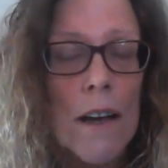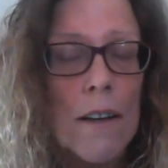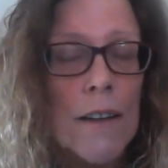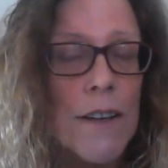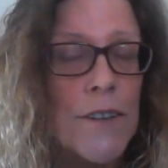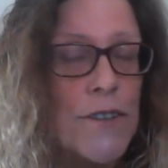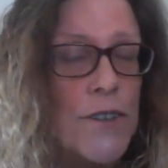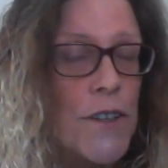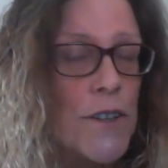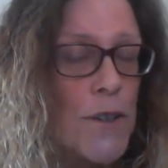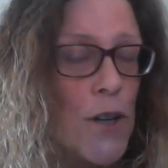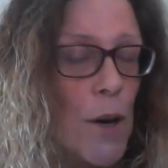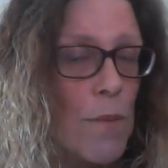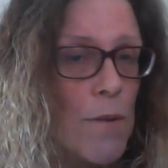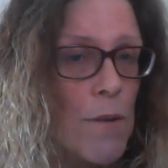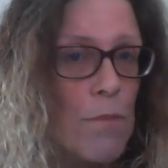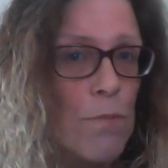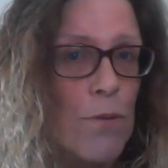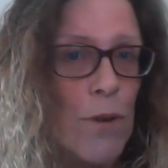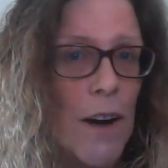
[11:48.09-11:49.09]
let's just hope
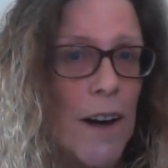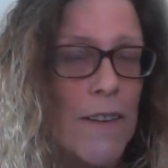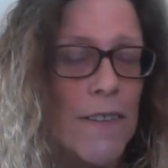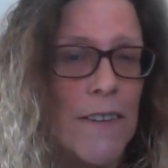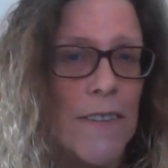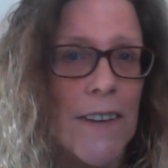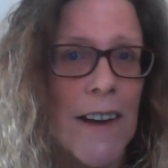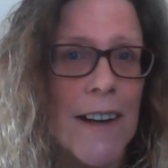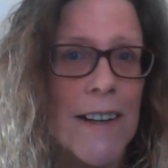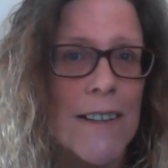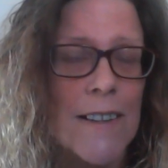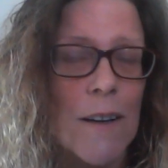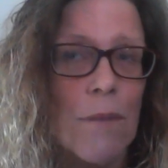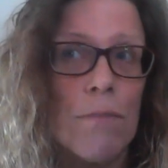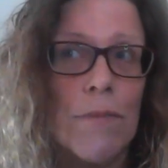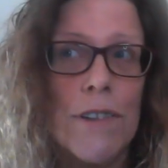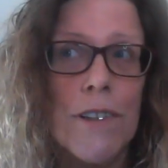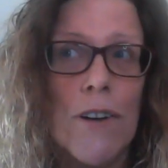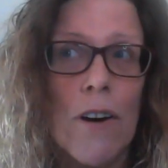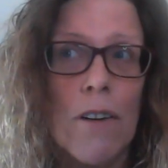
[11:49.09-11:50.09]
and pray that they
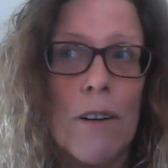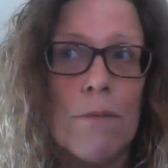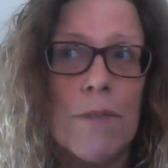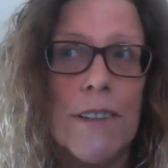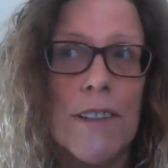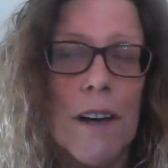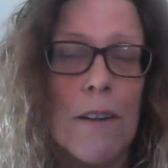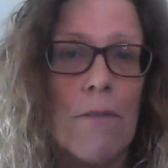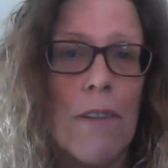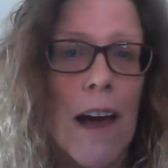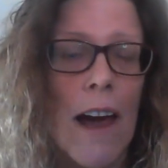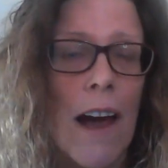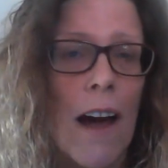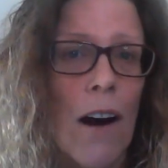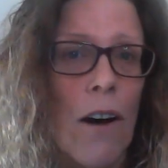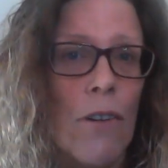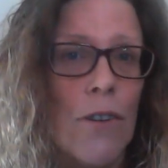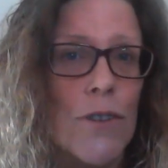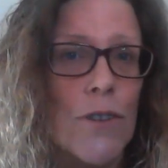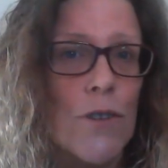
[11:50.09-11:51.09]
sometimes,
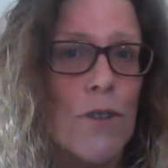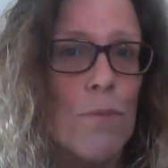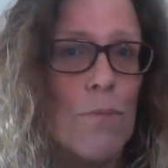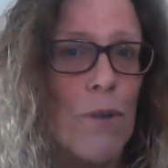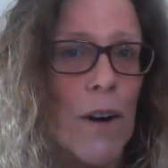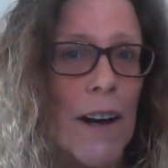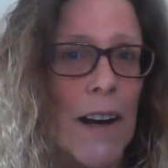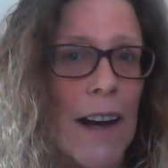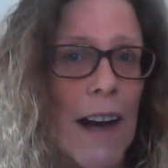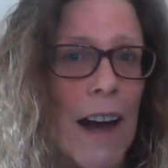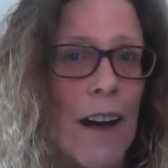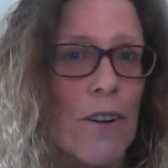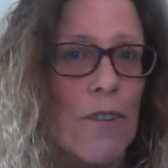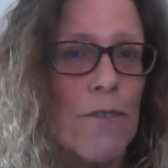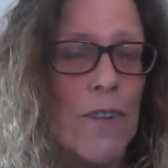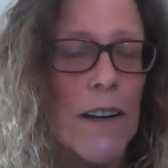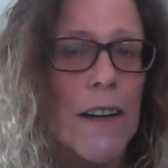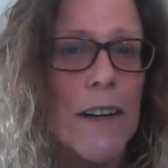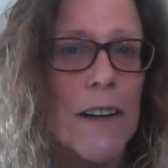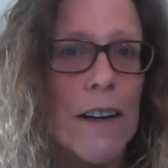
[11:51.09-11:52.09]
somehow do break out
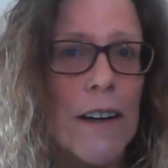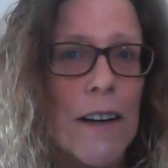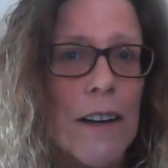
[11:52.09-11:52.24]
of it,